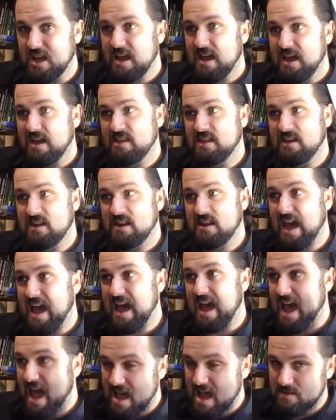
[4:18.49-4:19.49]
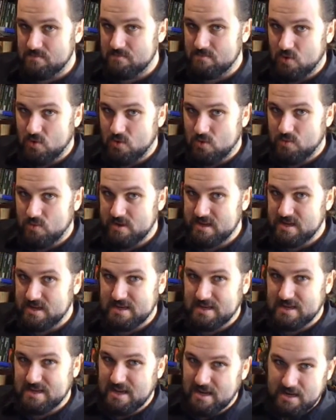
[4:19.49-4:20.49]
and then add more when you're
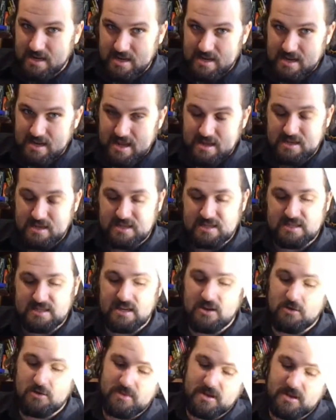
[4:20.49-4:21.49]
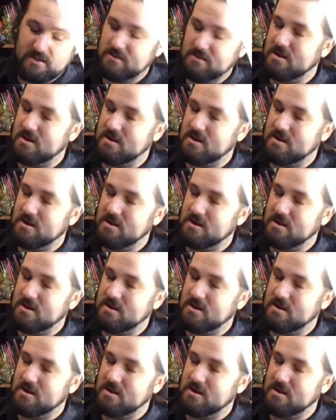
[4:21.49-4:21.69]
cutting it down your steel, but